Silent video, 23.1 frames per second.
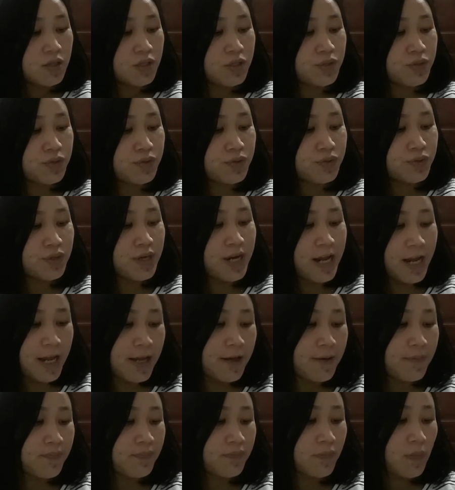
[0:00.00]
to
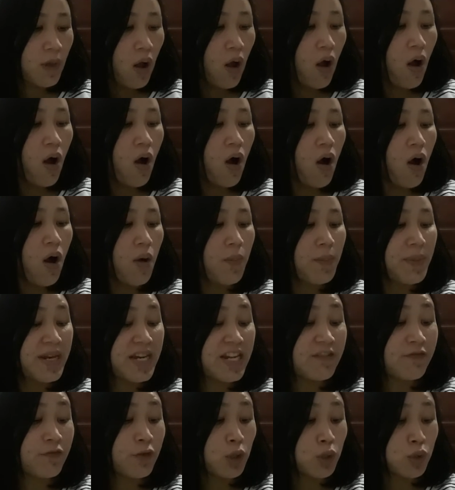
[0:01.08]
him or
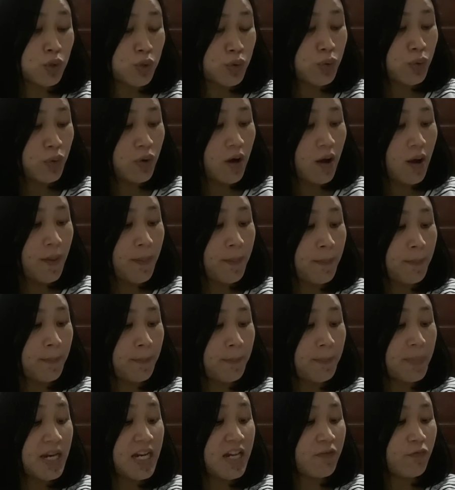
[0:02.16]

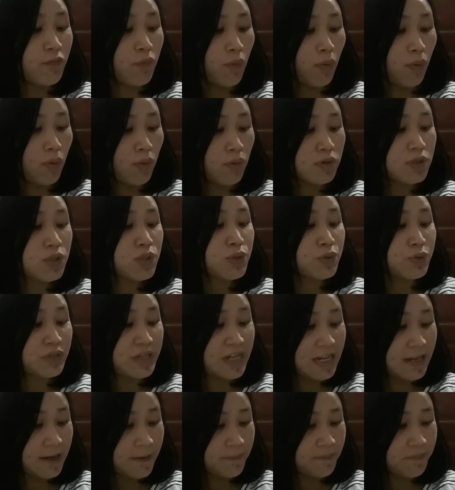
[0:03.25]
meaningful to
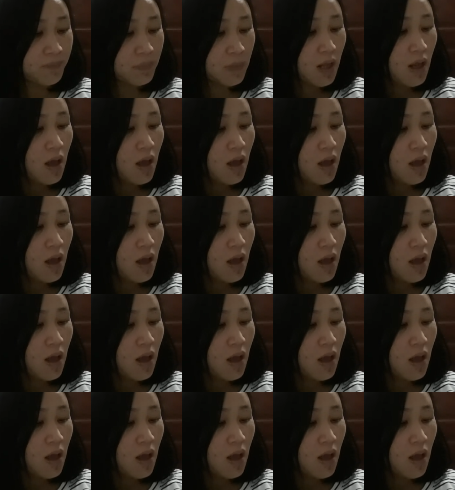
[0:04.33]
him.